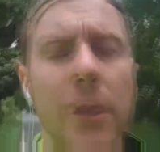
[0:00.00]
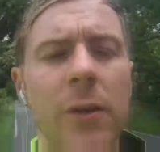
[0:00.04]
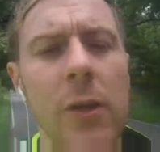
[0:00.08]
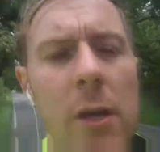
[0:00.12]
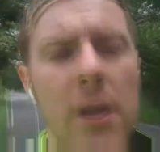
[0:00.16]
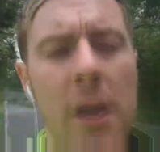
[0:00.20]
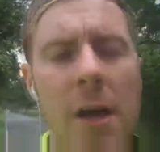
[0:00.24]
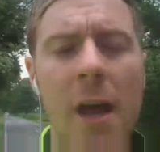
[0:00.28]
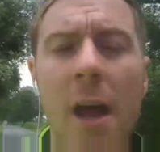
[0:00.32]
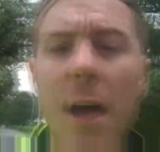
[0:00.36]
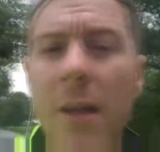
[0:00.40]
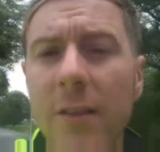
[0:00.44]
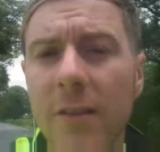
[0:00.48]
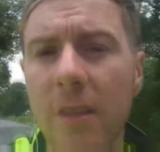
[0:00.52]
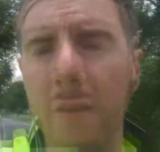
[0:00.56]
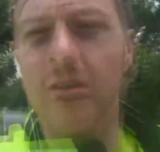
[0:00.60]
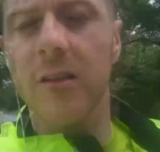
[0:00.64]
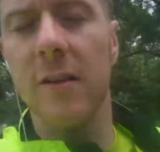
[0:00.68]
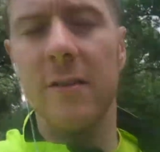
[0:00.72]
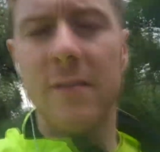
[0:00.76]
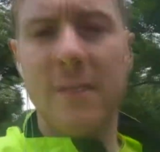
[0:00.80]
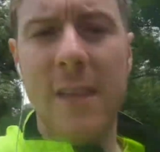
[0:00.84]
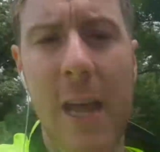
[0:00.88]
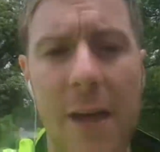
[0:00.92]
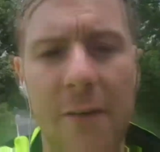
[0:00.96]
you to
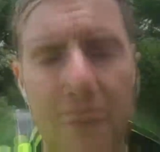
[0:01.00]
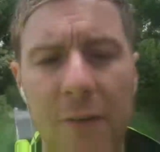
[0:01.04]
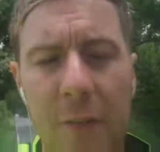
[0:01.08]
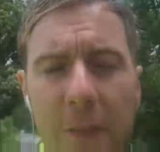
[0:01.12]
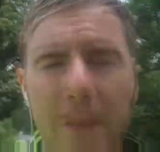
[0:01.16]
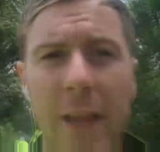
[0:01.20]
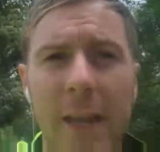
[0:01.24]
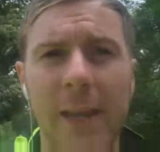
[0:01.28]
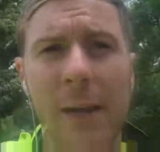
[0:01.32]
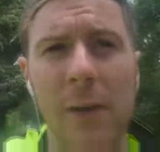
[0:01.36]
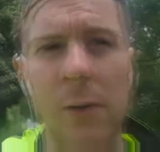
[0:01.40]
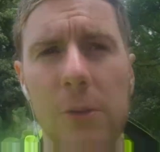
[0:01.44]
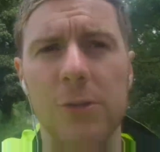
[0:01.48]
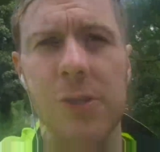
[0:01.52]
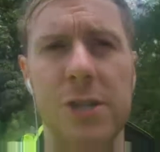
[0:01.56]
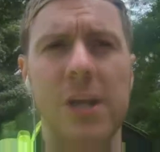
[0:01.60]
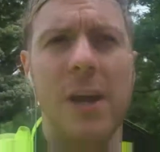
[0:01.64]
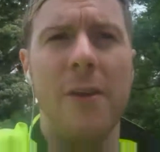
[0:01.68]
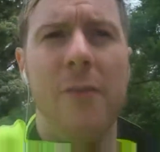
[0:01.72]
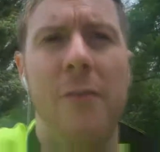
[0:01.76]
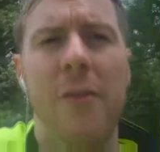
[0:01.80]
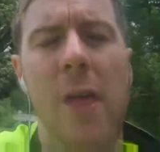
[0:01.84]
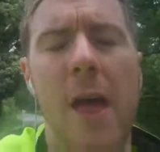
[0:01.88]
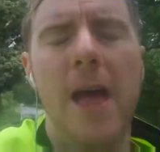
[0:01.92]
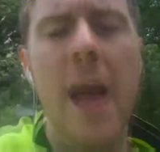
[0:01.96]
the staff at the Little
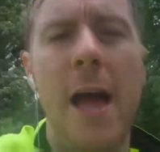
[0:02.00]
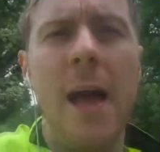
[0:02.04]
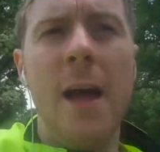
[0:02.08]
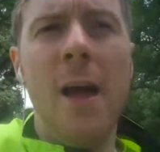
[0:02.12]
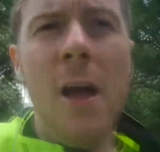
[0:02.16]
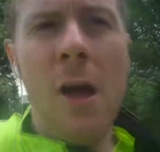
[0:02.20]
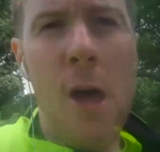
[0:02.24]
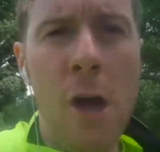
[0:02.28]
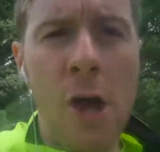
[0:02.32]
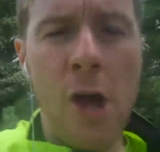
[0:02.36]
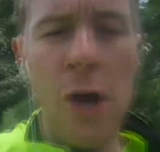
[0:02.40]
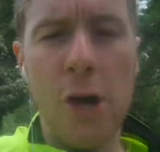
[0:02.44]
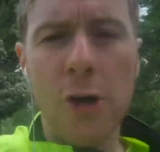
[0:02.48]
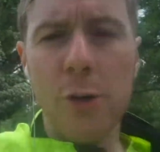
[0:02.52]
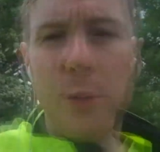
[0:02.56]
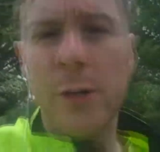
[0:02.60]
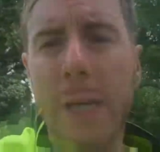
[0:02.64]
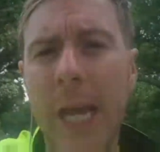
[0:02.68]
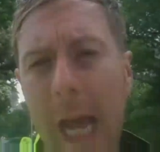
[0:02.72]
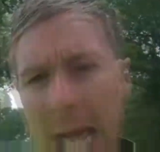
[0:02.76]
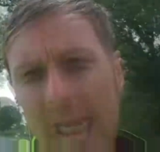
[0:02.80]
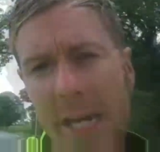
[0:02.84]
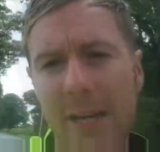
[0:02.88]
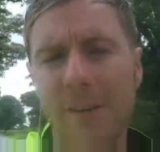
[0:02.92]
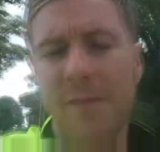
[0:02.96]
Chef there who
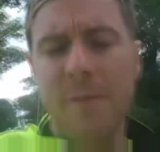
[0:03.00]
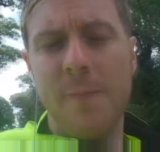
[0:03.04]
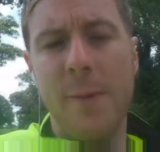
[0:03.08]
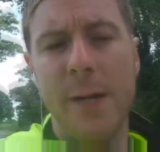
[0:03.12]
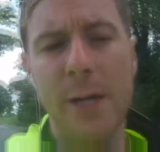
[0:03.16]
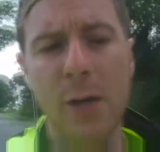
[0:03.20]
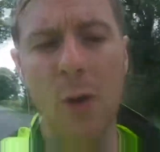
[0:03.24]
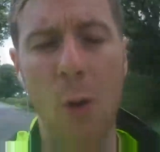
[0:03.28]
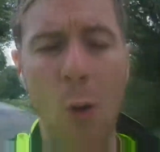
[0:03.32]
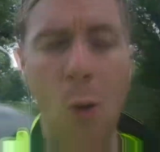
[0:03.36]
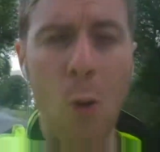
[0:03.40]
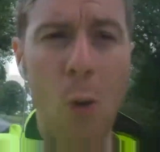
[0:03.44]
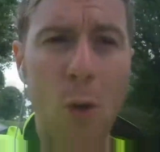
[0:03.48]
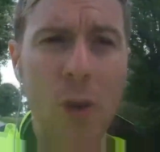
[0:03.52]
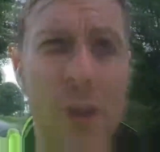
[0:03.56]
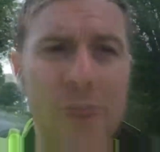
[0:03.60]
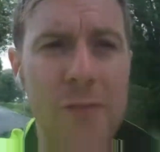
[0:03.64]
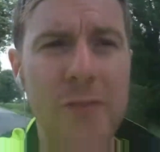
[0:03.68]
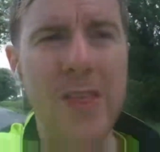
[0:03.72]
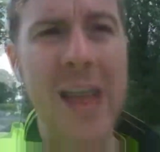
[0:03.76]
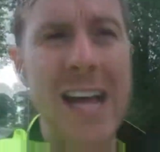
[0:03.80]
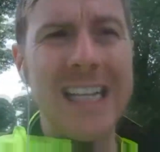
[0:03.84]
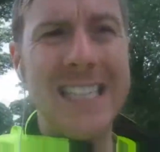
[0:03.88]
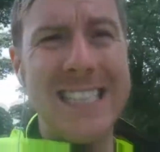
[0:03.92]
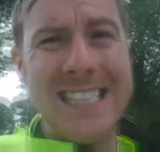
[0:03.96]
gave me all
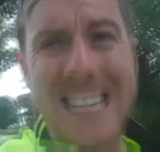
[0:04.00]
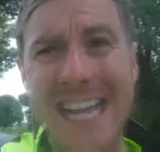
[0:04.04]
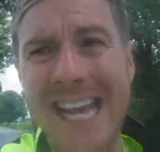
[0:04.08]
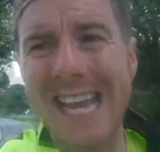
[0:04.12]
of their